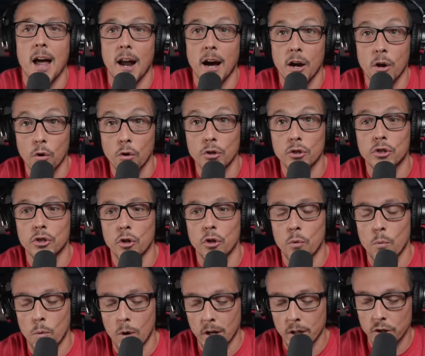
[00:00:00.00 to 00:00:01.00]
I also
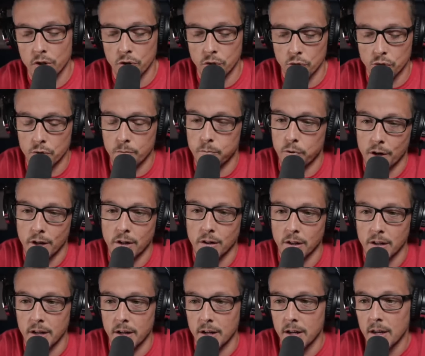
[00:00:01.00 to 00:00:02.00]
want to sprinkle
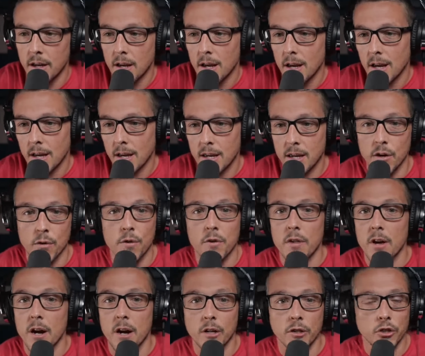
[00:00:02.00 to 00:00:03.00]
in here and
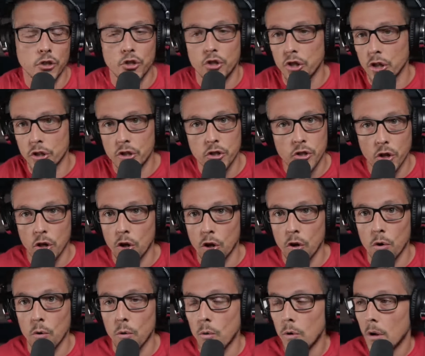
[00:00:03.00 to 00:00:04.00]
there just
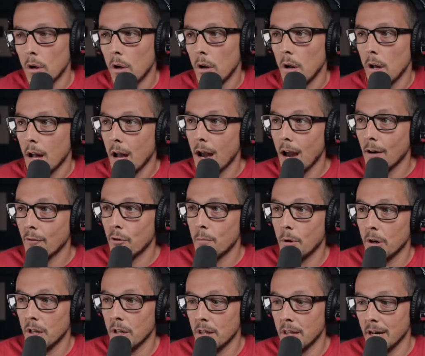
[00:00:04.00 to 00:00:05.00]
so
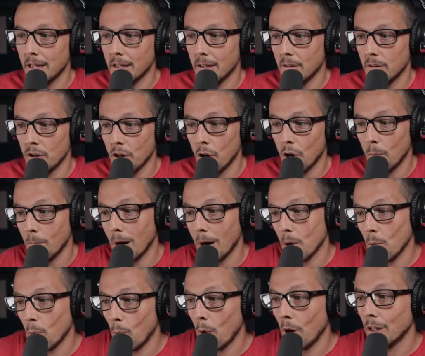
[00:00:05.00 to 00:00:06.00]
everybody that, might
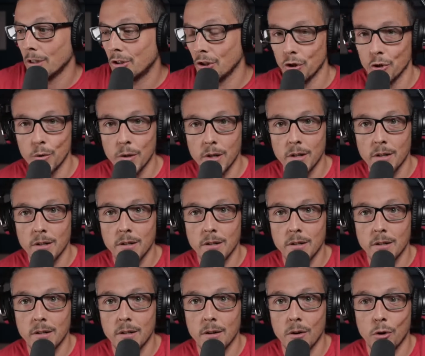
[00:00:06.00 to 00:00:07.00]
want to do it
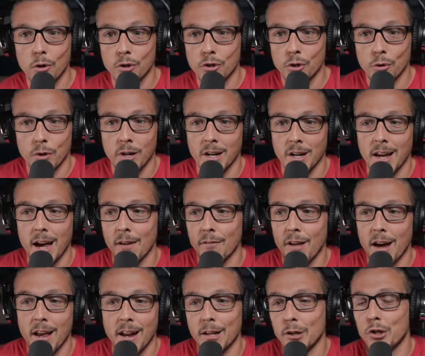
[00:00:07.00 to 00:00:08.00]
also can have
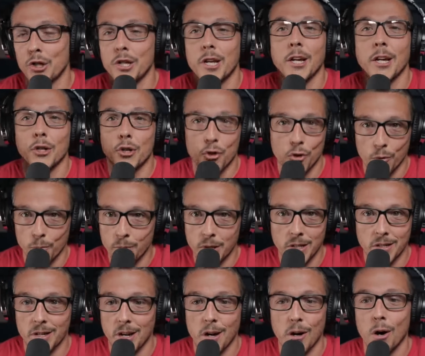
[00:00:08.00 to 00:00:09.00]
that educational piece.
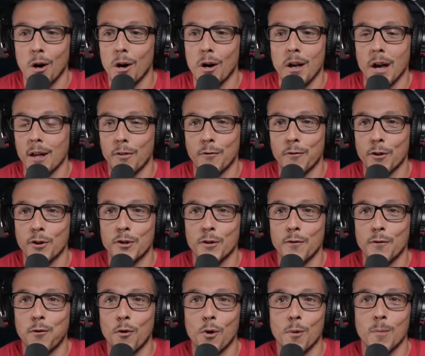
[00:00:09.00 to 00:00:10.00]
At the first and
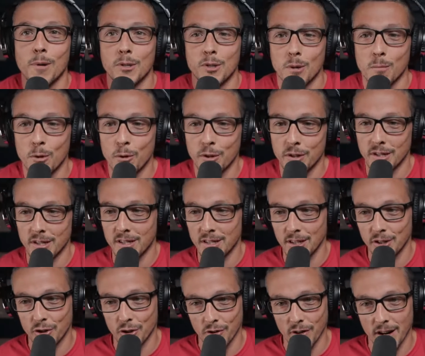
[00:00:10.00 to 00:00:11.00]
foremost, I'm always a
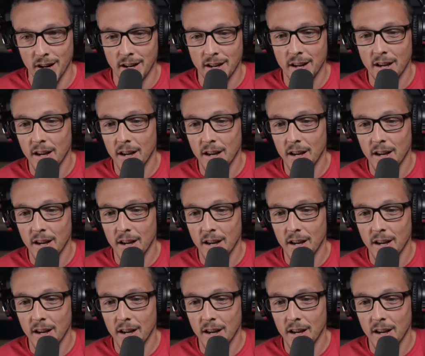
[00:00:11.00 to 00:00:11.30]
teacher, right?